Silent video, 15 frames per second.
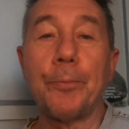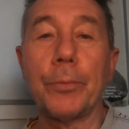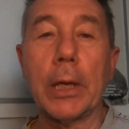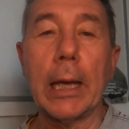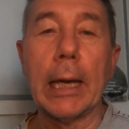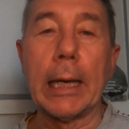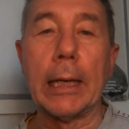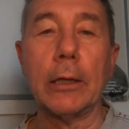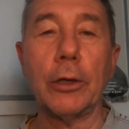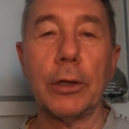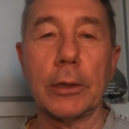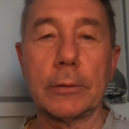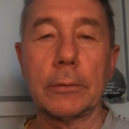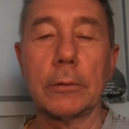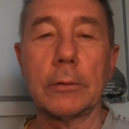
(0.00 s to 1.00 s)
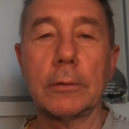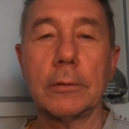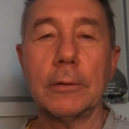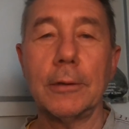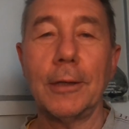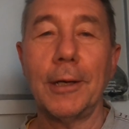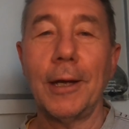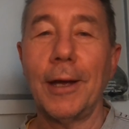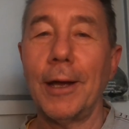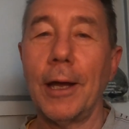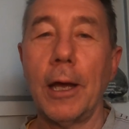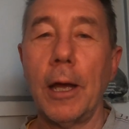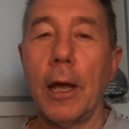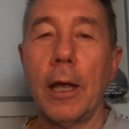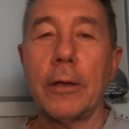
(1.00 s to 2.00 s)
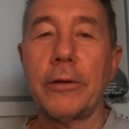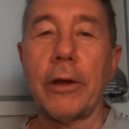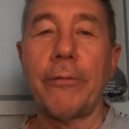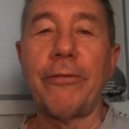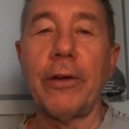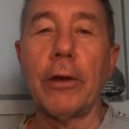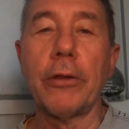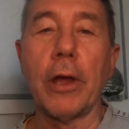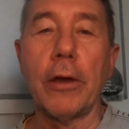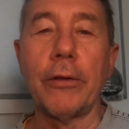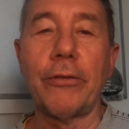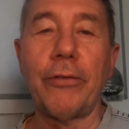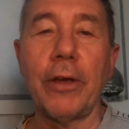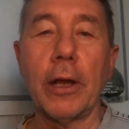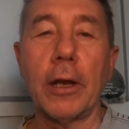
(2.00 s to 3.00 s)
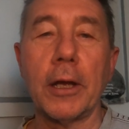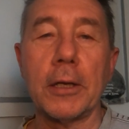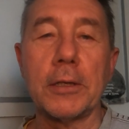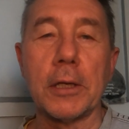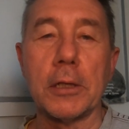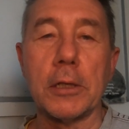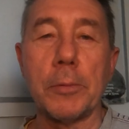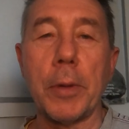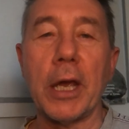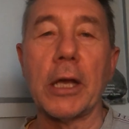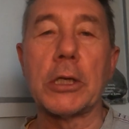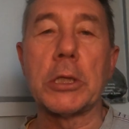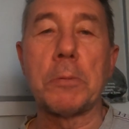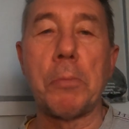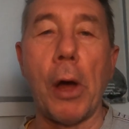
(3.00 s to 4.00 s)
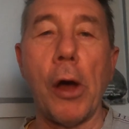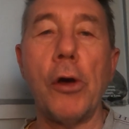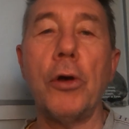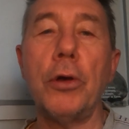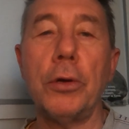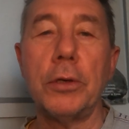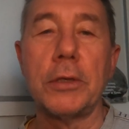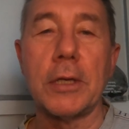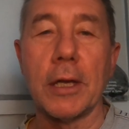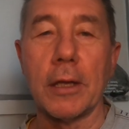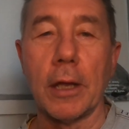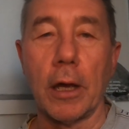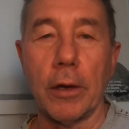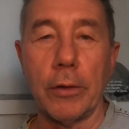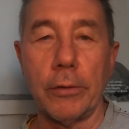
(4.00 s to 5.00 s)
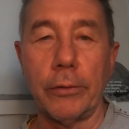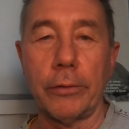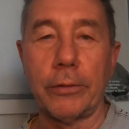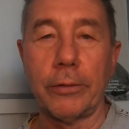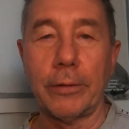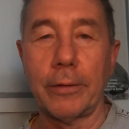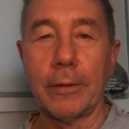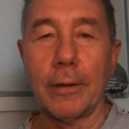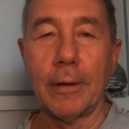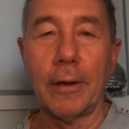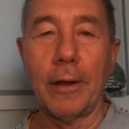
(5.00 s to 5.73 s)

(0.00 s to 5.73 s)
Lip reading: Yeah, look, to feel those feelings to be exposed in those